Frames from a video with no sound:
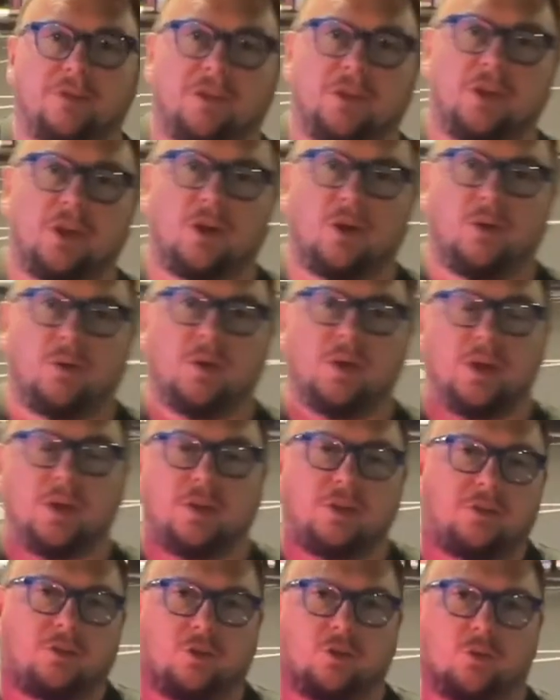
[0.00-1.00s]
go
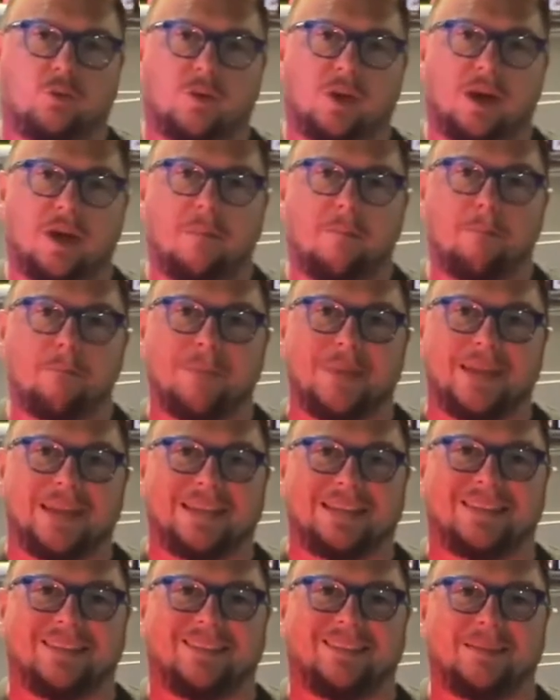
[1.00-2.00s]
to meet
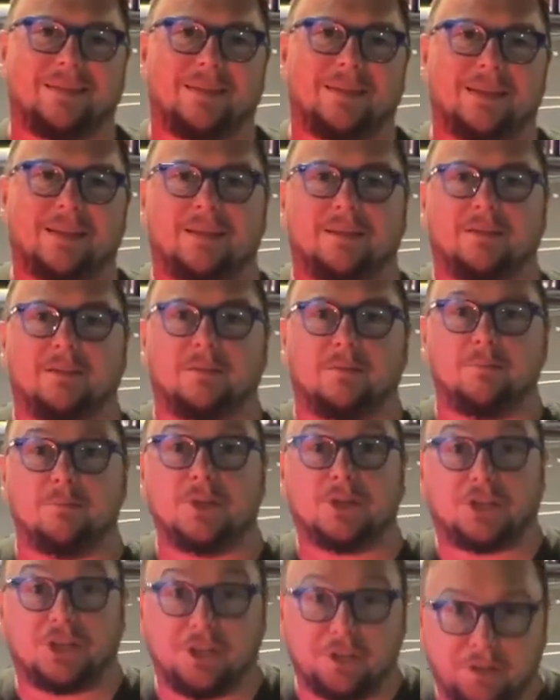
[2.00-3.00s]
the
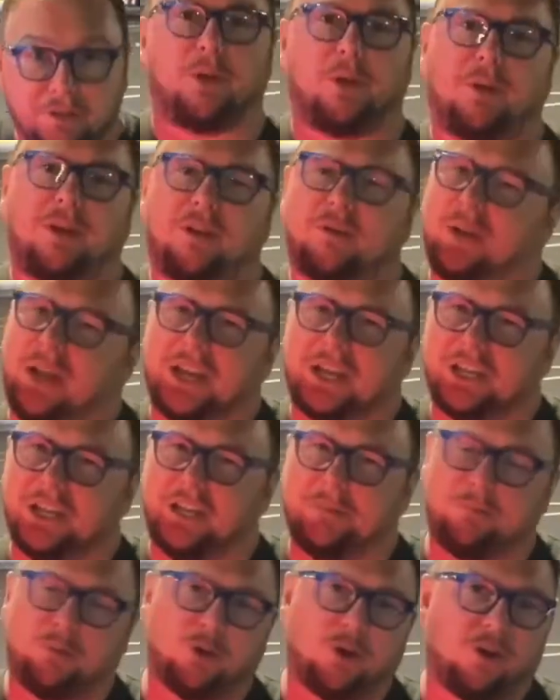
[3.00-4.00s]
mission, but I'm going to actually
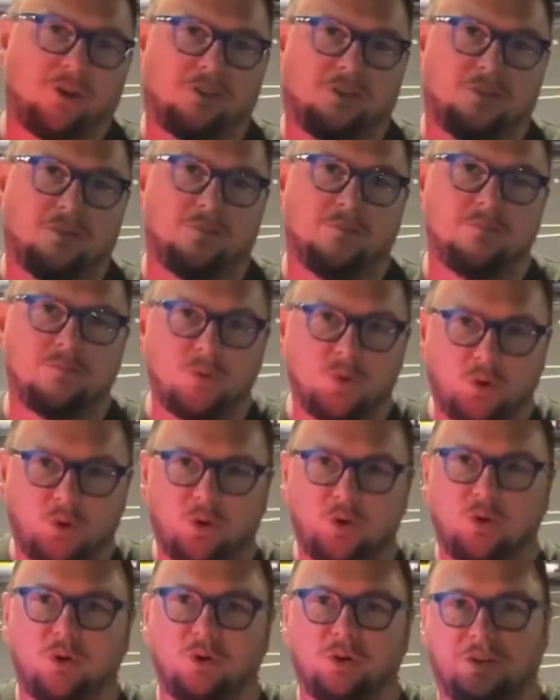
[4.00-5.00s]
put on some
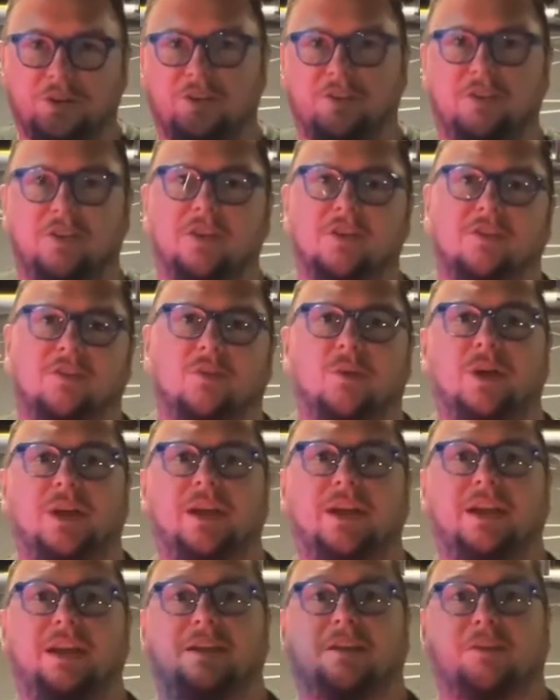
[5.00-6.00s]
more distance so I can
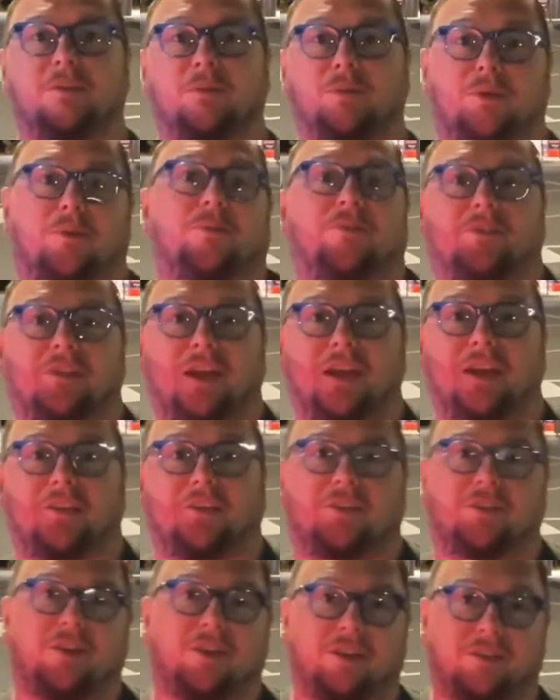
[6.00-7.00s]
get to where I'm staying
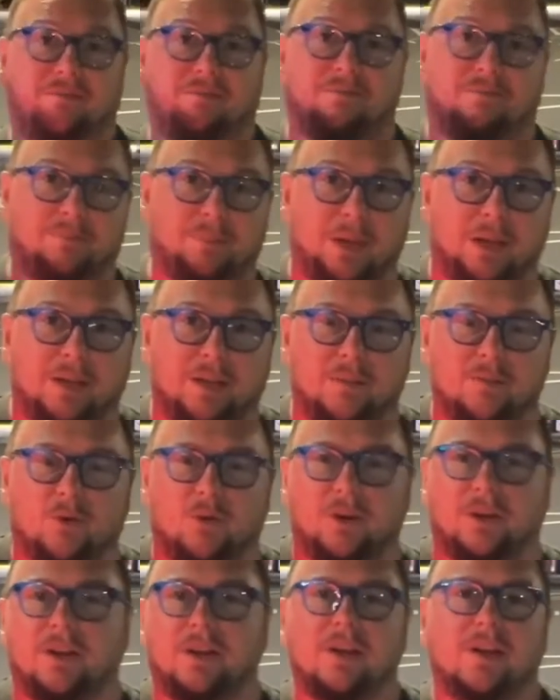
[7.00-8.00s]
tonight and back in the
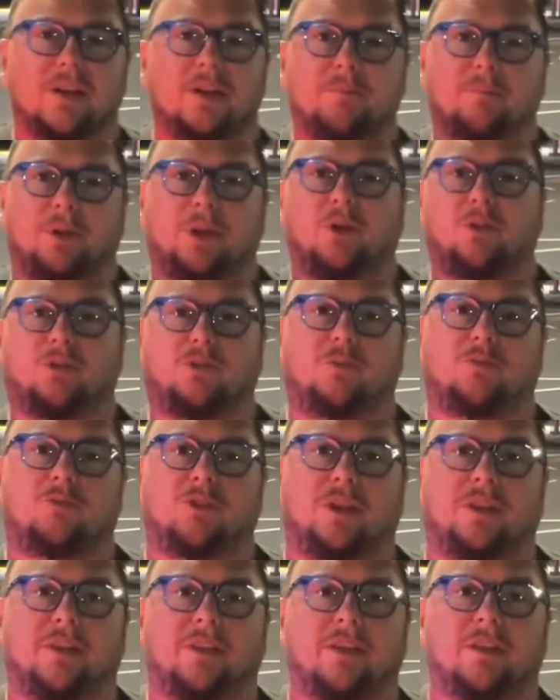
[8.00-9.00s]
morning, but I'll
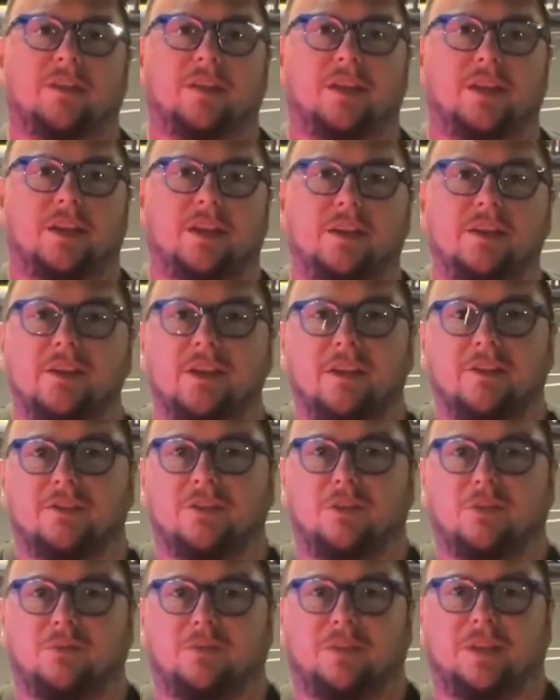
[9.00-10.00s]
subtract that at the end. So the